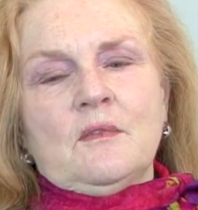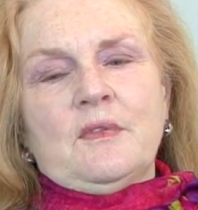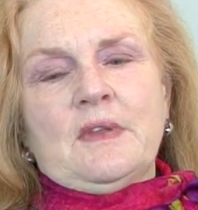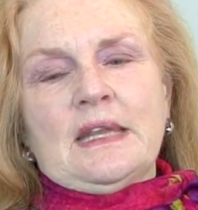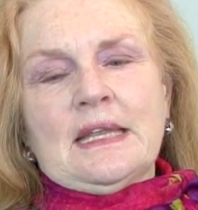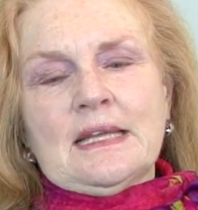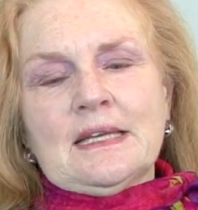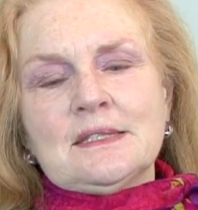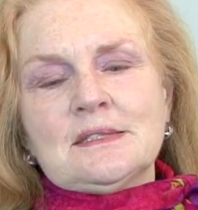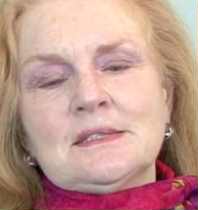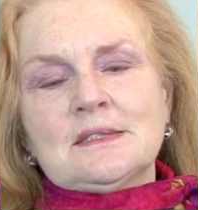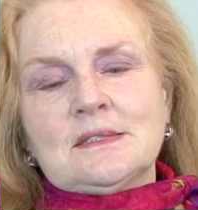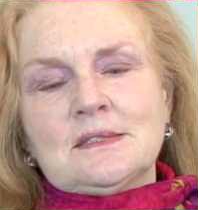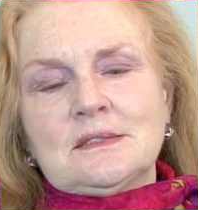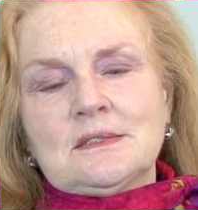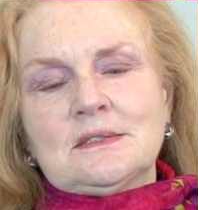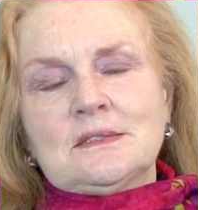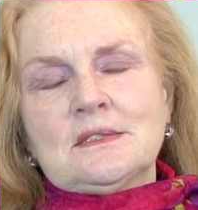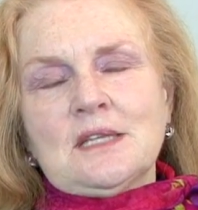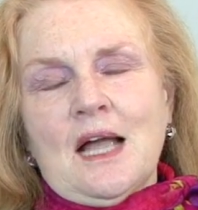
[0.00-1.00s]
this
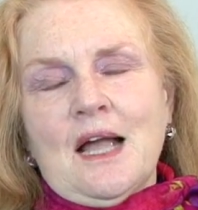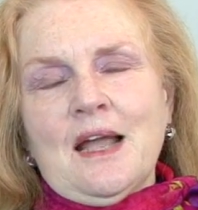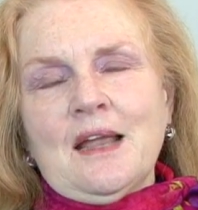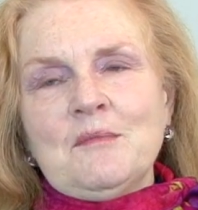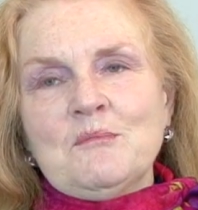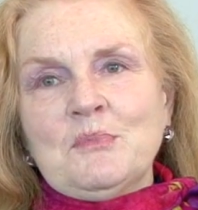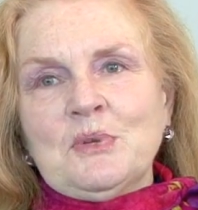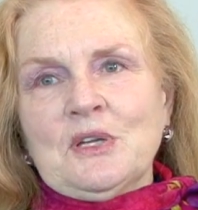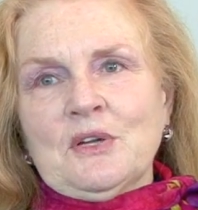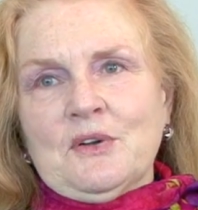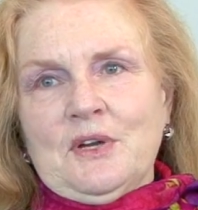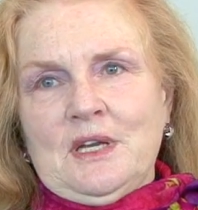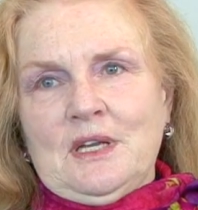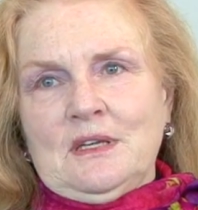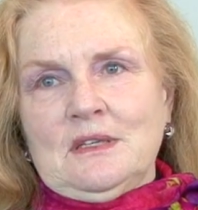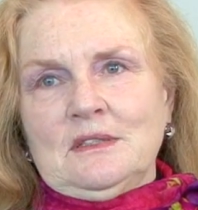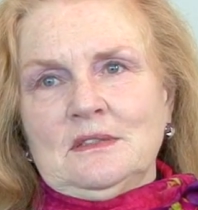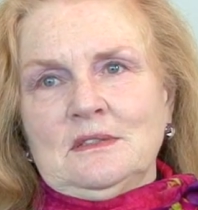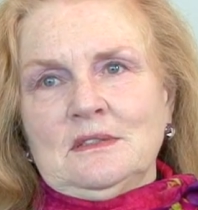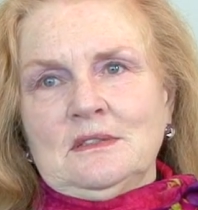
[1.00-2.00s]
time
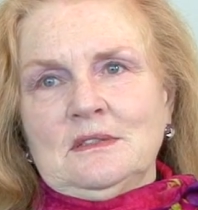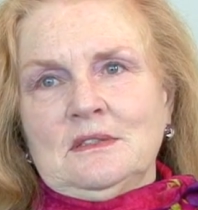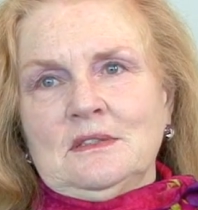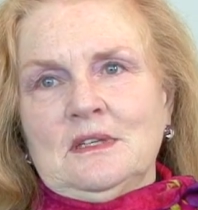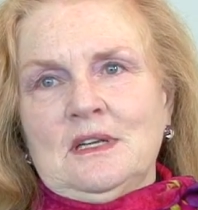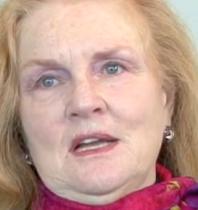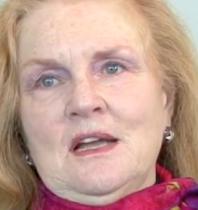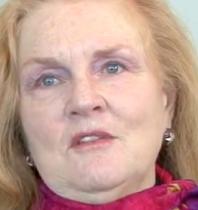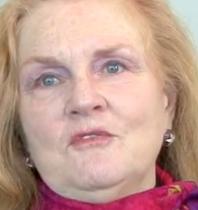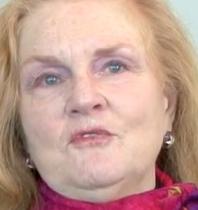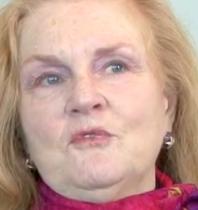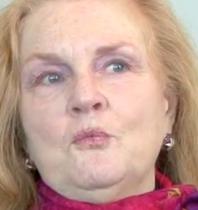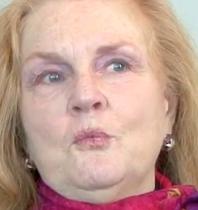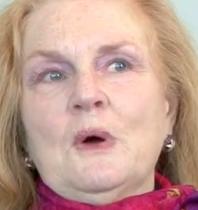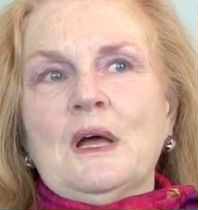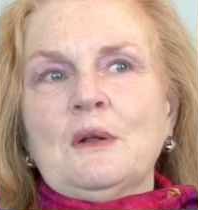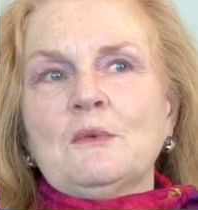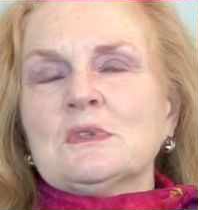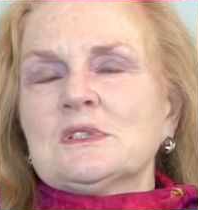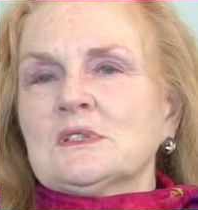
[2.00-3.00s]
period of
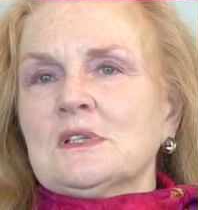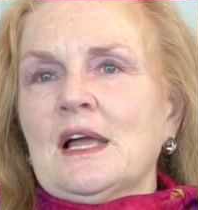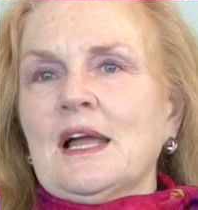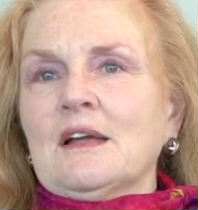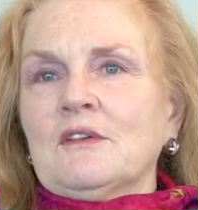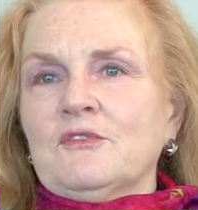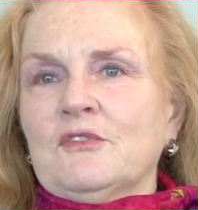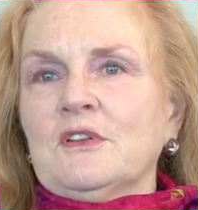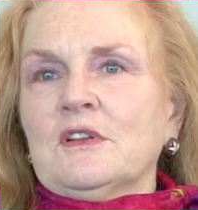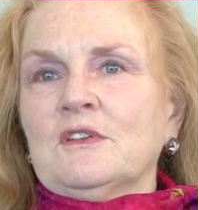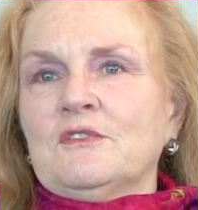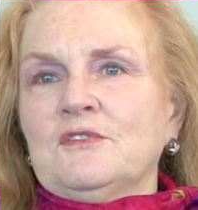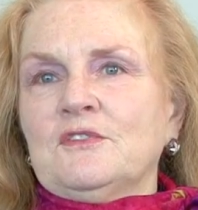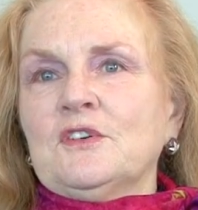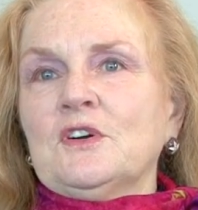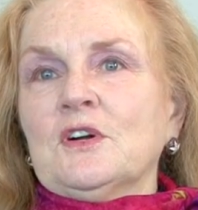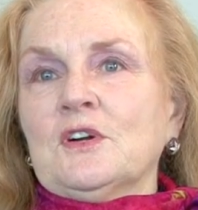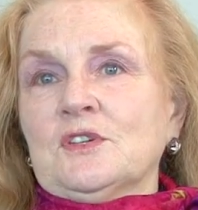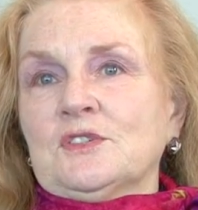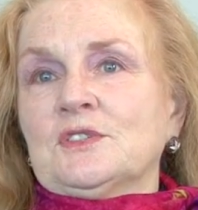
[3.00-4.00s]
what it was like for the
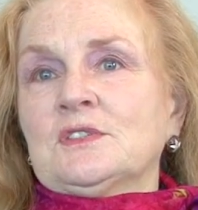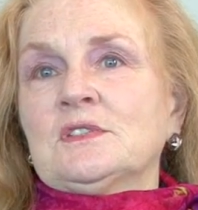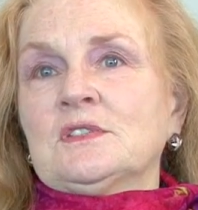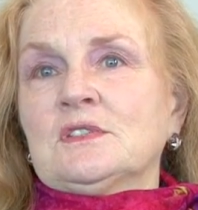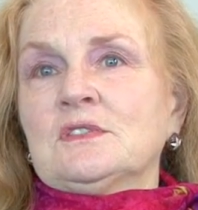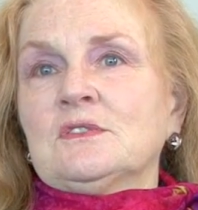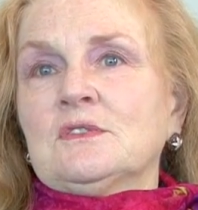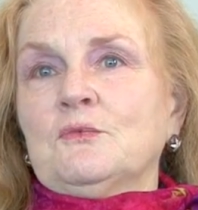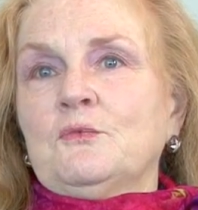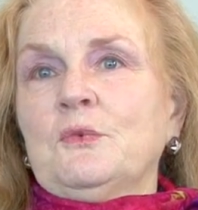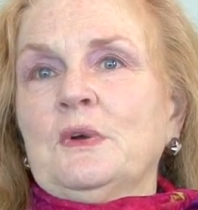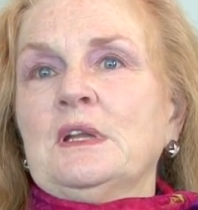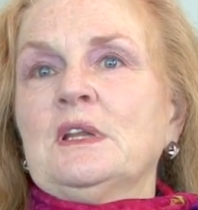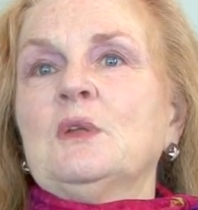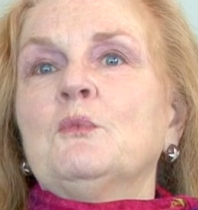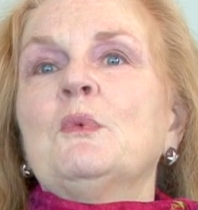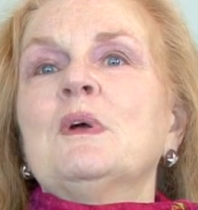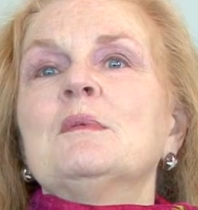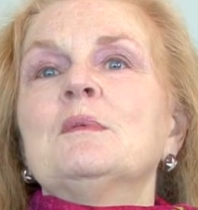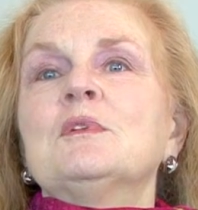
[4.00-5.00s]
firsts, when
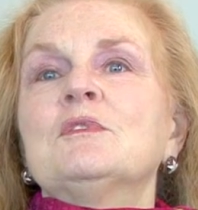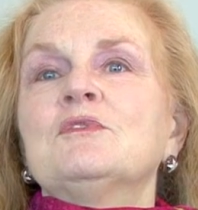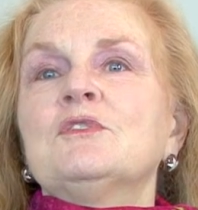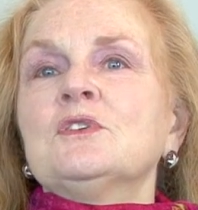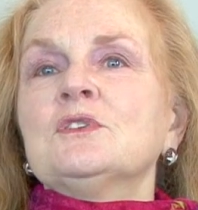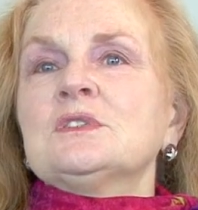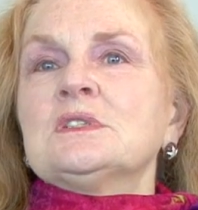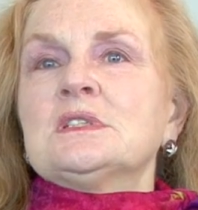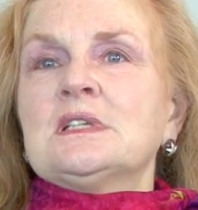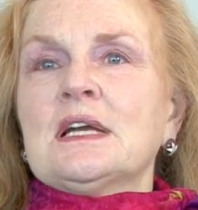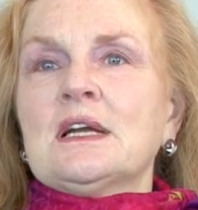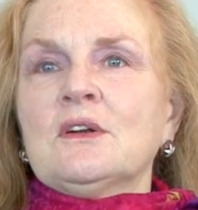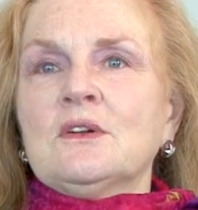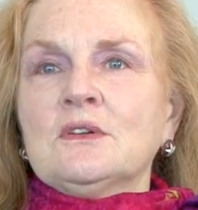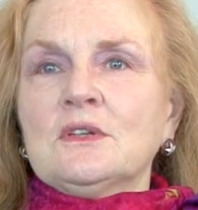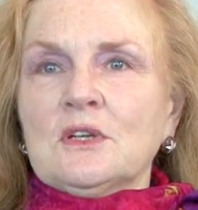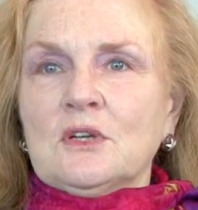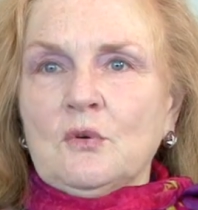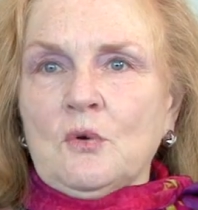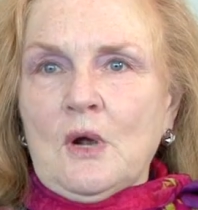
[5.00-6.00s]
the women first
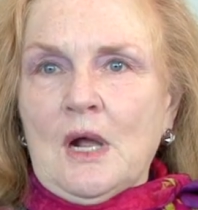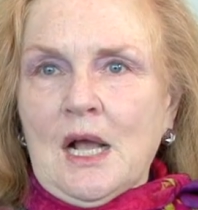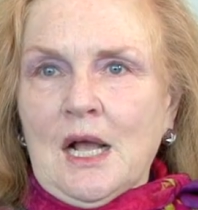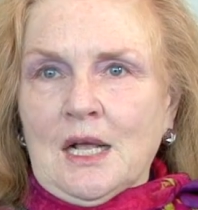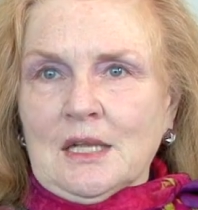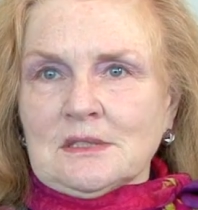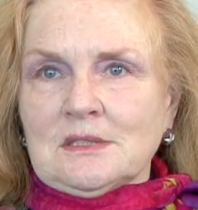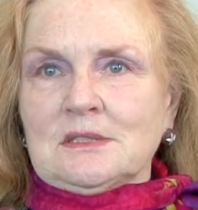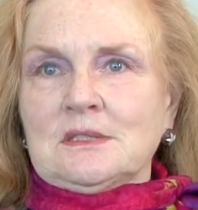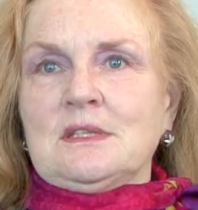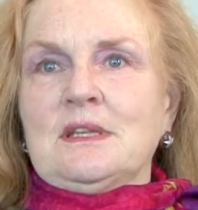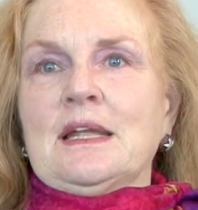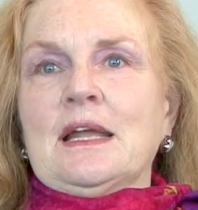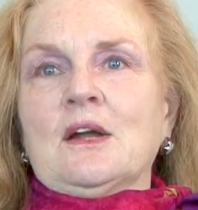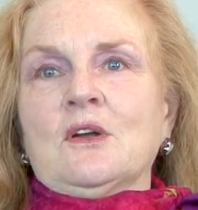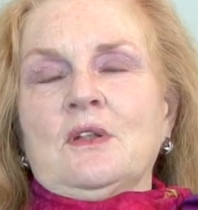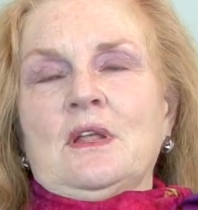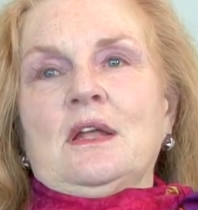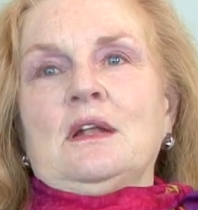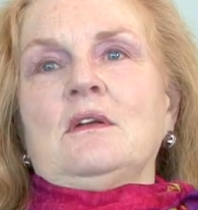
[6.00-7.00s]
dared to cross the
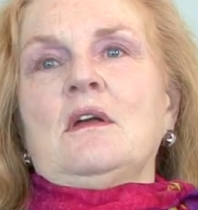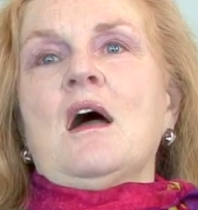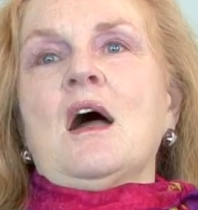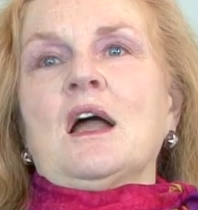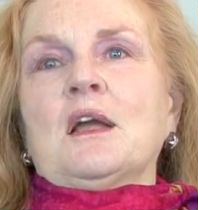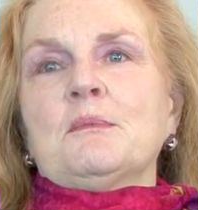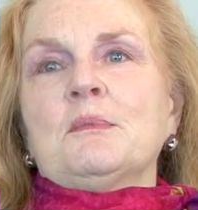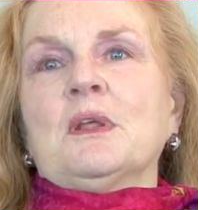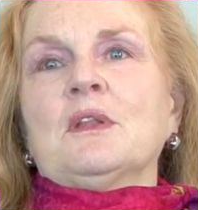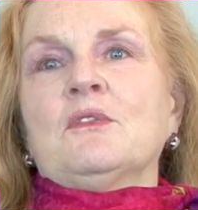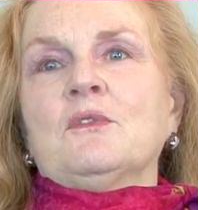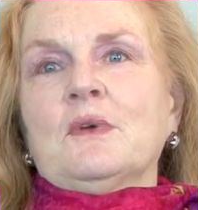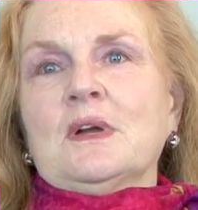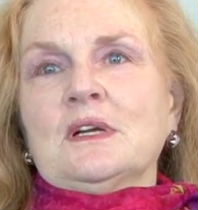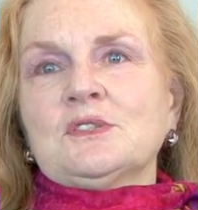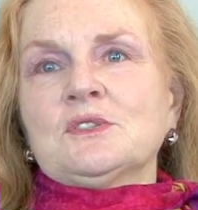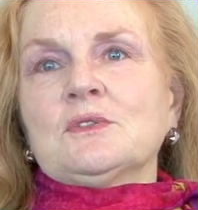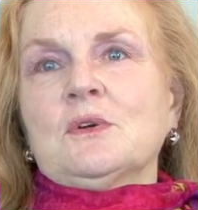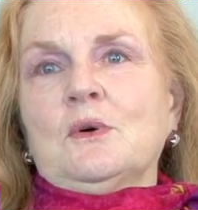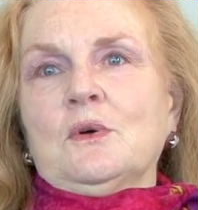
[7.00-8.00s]
airline cockpit
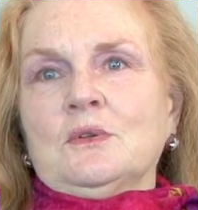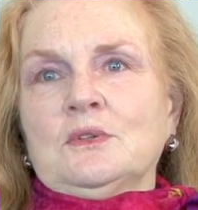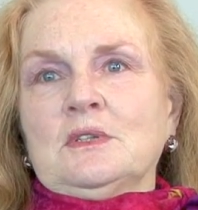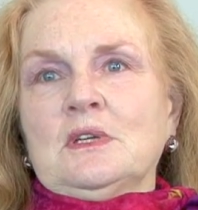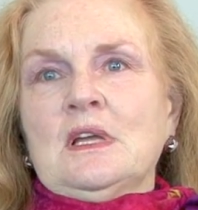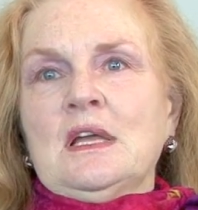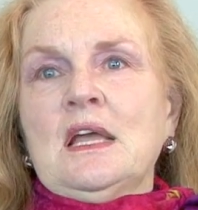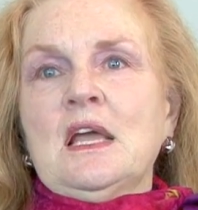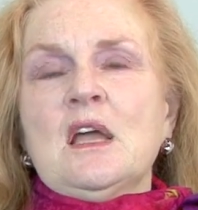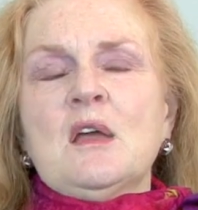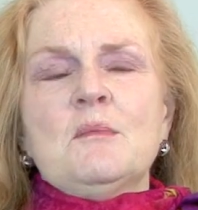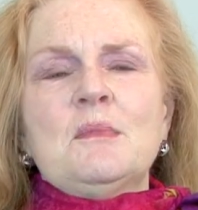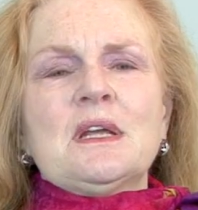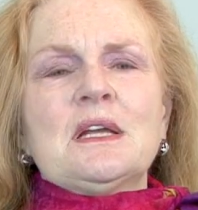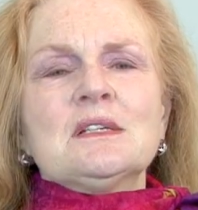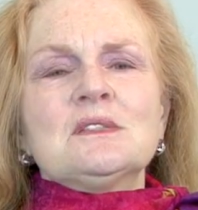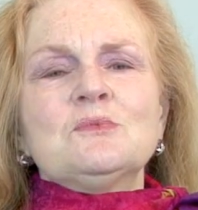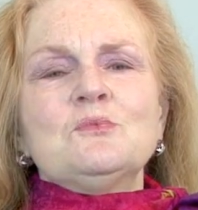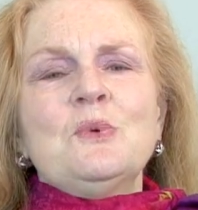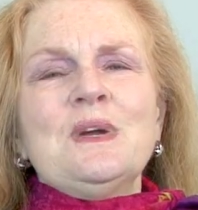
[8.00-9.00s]
threshold.
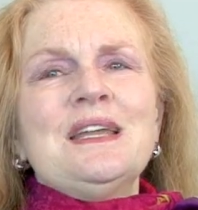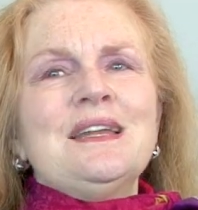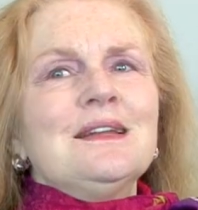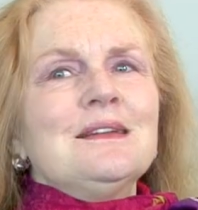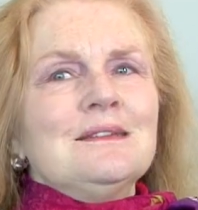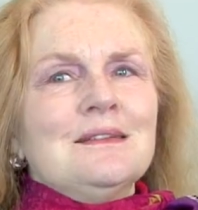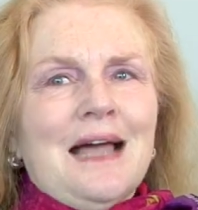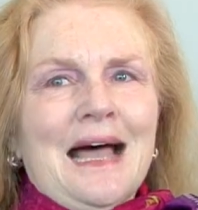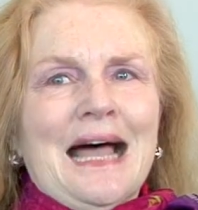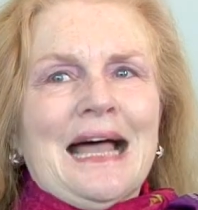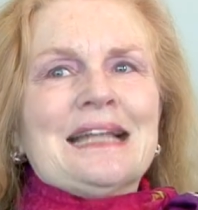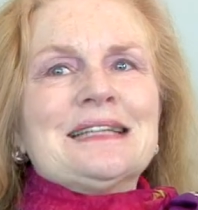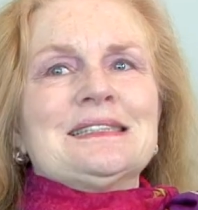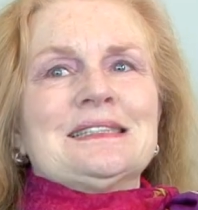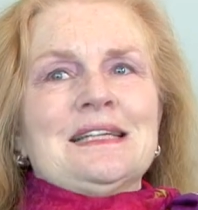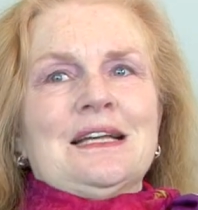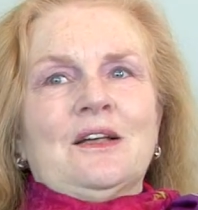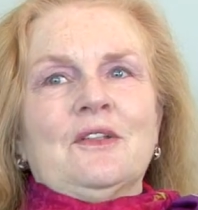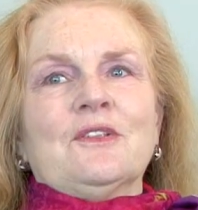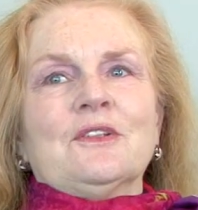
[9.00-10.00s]
Because we did not
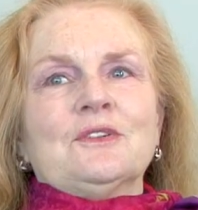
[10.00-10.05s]
tell